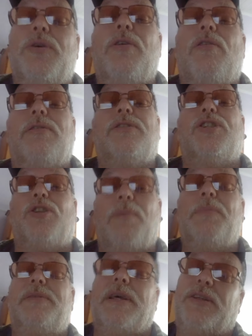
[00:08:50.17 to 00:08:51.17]
you can't
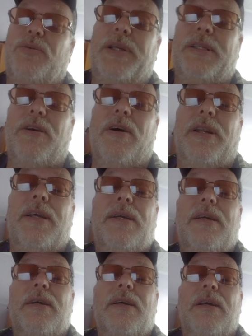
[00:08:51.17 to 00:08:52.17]
stop on that red line.
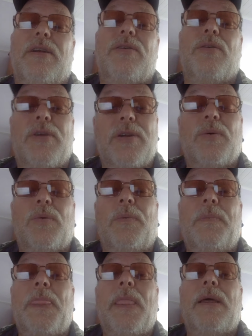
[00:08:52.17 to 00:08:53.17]
Not at
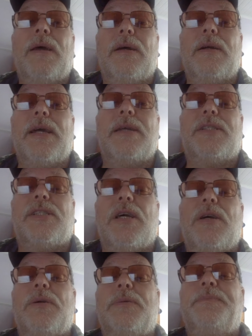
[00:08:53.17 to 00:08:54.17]
all. Okay,
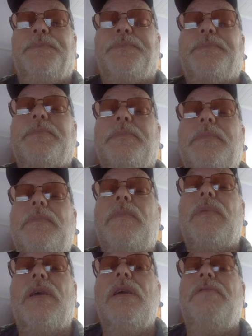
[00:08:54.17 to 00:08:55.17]
so
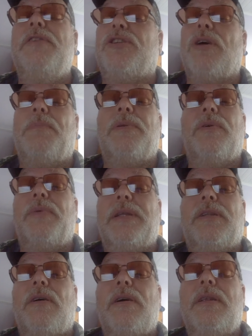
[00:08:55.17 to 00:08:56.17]
if you stop on the
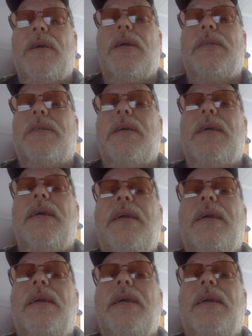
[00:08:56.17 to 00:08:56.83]
red line, it's an